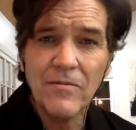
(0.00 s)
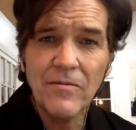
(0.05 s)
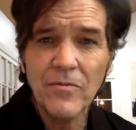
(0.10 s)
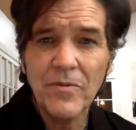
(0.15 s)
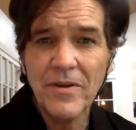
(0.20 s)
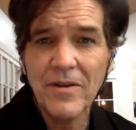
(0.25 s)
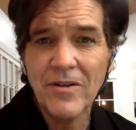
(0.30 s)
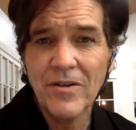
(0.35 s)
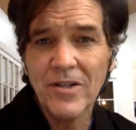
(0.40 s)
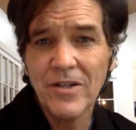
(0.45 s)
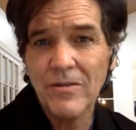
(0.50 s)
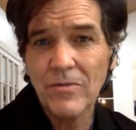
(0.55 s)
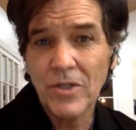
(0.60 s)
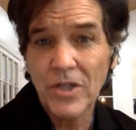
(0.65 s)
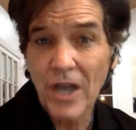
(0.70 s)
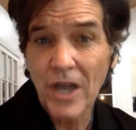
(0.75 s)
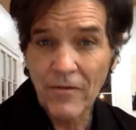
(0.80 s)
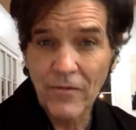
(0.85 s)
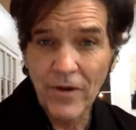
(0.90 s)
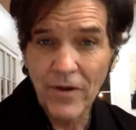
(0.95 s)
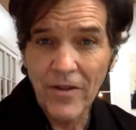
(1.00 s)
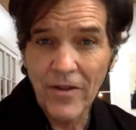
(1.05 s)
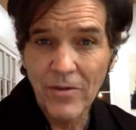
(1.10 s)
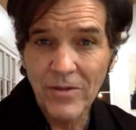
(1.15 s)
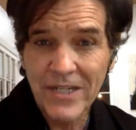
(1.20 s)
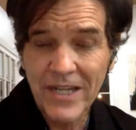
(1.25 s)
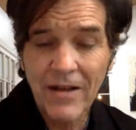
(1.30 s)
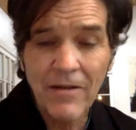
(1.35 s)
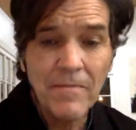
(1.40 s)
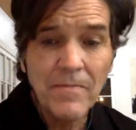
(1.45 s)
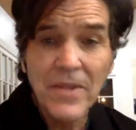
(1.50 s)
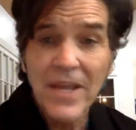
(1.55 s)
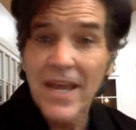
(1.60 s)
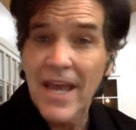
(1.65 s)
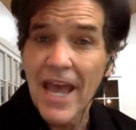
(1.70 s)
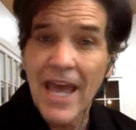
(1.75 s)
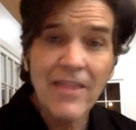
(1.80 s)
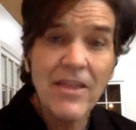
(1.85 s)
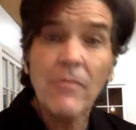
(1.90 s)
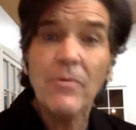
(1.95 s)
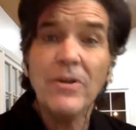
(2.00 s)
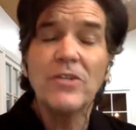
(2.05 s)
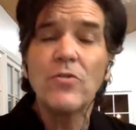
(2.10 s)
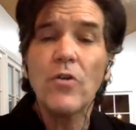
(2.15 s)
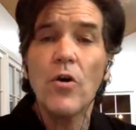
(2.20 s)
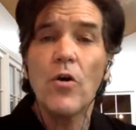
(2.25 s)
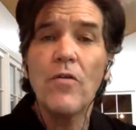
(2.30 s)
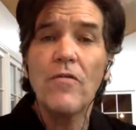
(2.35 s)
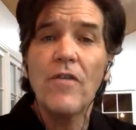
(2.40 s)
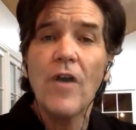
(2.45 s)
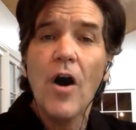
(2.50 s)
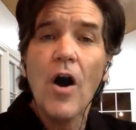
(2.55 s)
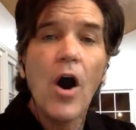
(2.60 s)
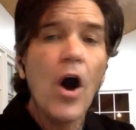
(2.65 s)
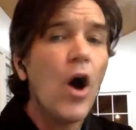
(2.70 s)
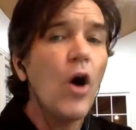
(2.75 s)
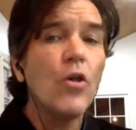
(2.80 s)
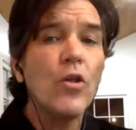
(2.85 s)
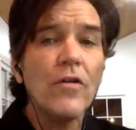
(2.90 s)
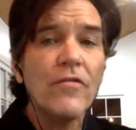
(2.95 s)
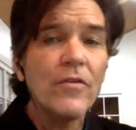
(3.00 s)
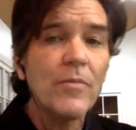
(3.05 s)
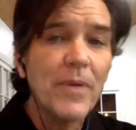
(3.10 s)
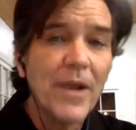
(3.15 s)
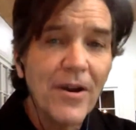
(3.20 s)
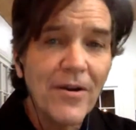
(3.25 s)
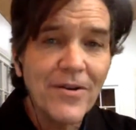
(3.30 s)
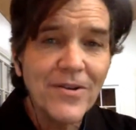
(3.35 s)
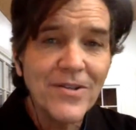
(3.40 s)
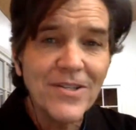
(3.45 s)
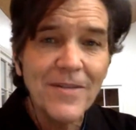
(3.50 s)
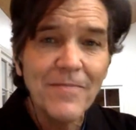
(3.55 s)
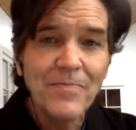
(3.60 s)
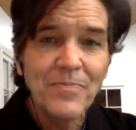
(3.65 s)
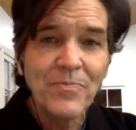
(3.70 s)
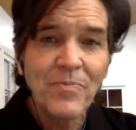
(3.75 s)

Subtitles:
we shot in front of the hotel, and then we drove all over Paris